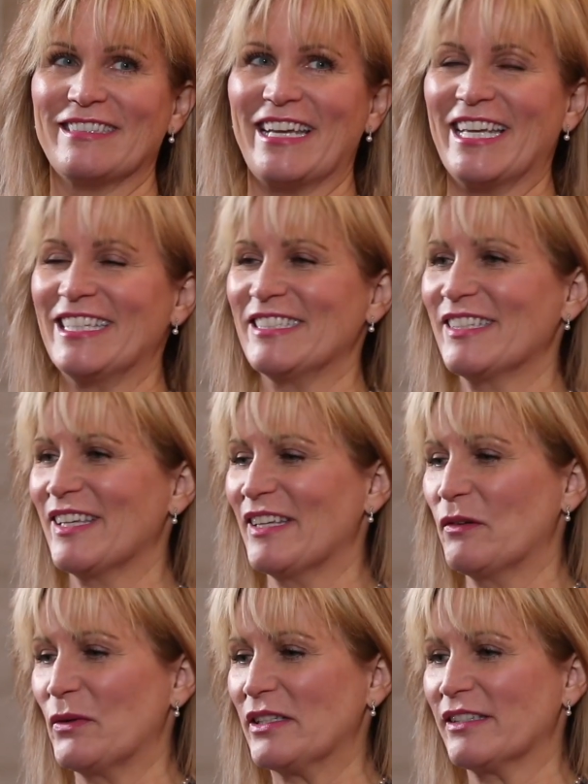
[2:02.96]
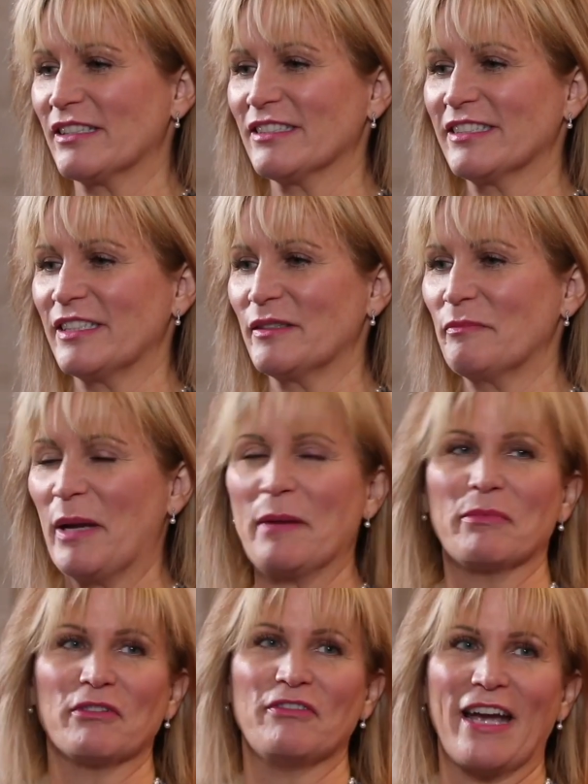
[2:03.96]
and we still did
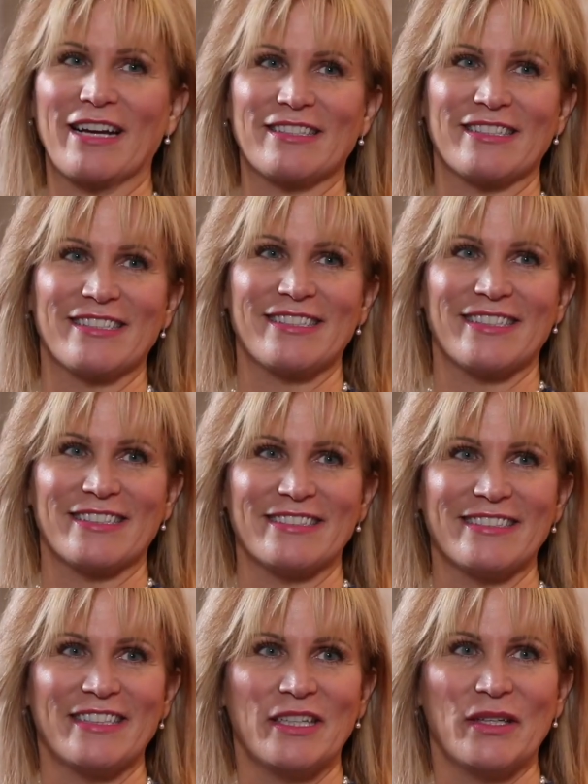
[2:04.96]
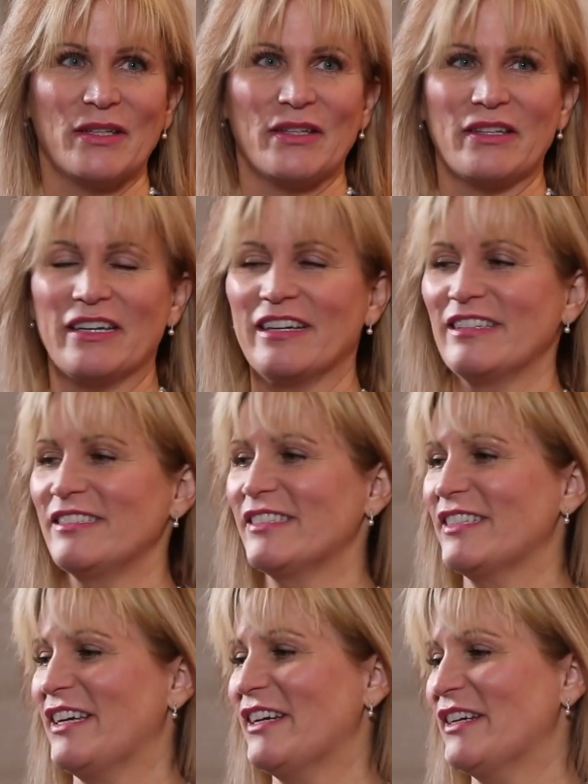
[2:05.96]
paper faxes and
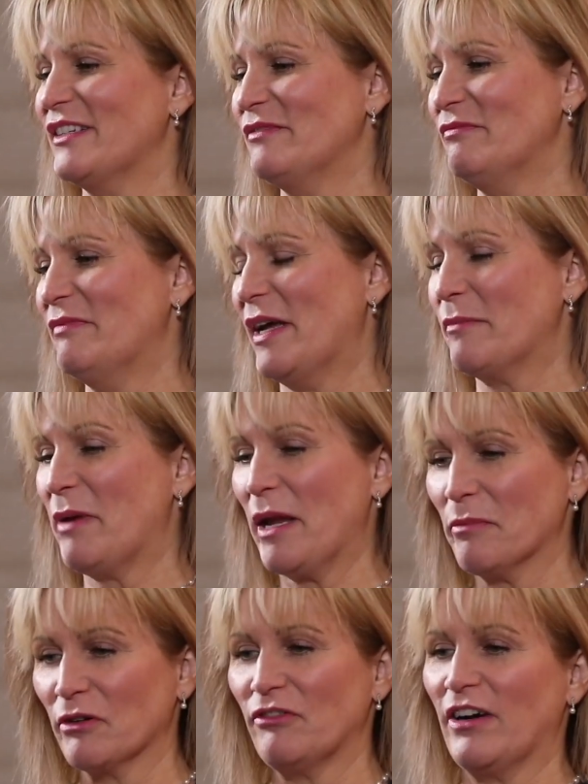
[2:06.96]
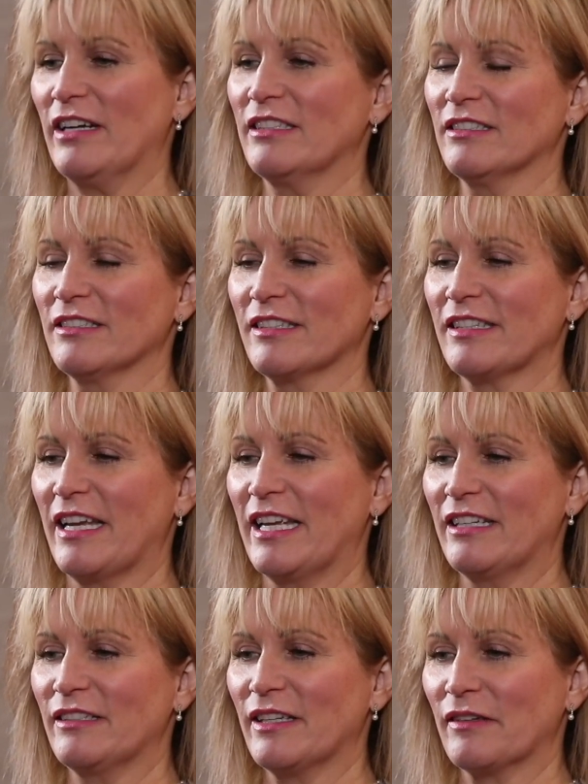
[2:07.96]
had paper files,
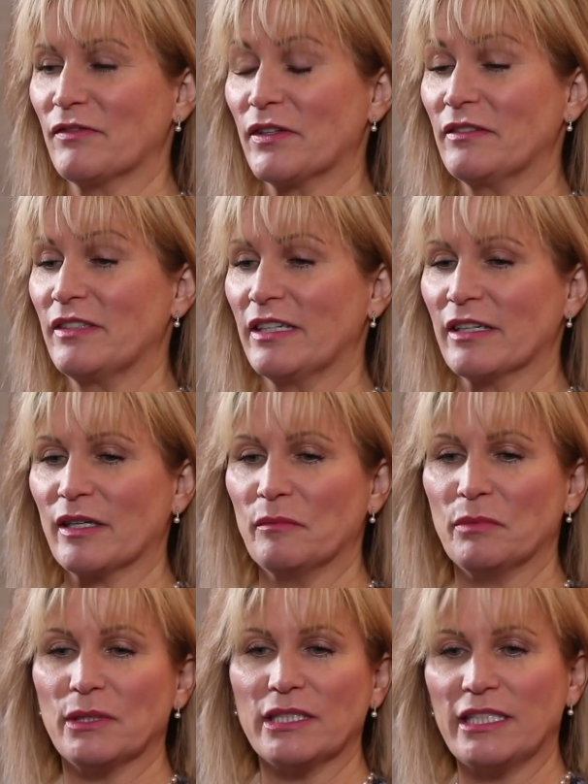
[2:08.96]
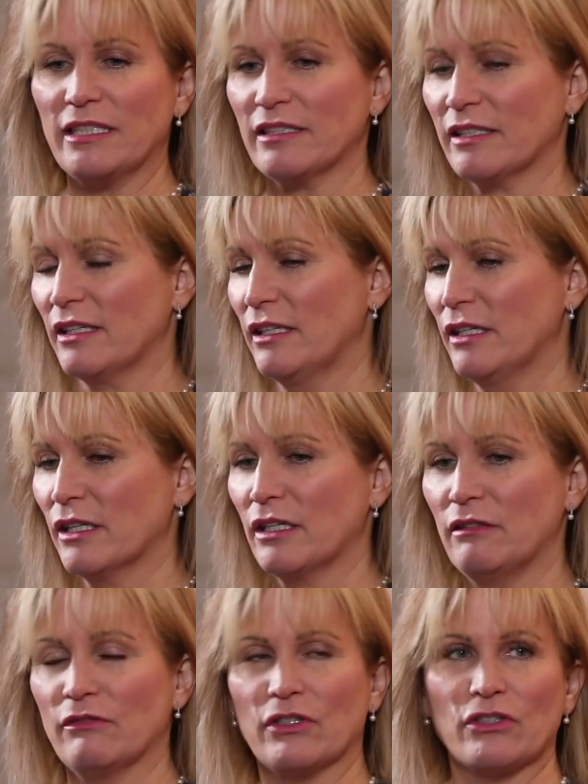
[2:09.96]
and I've done a complete
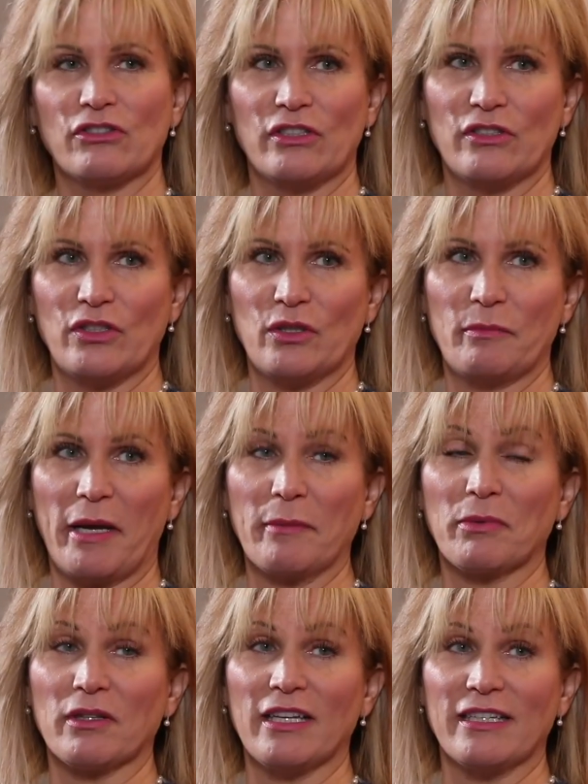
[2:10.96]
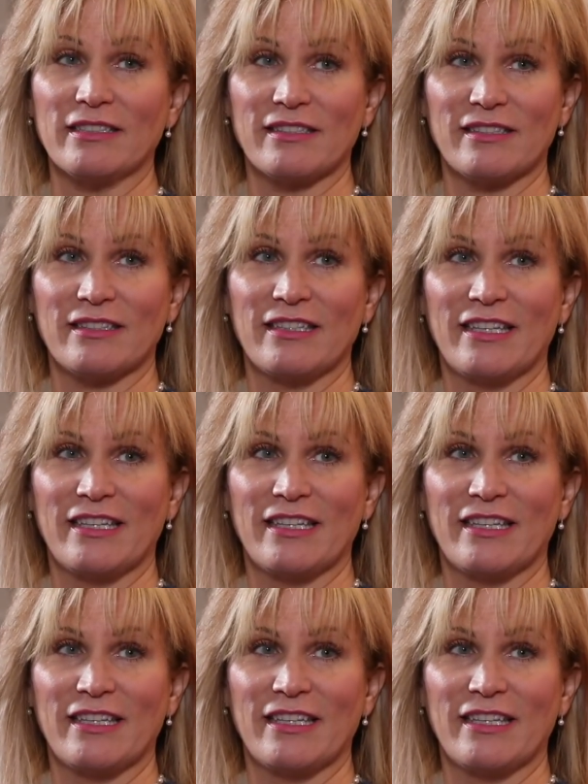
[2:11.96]
conversion to paperless.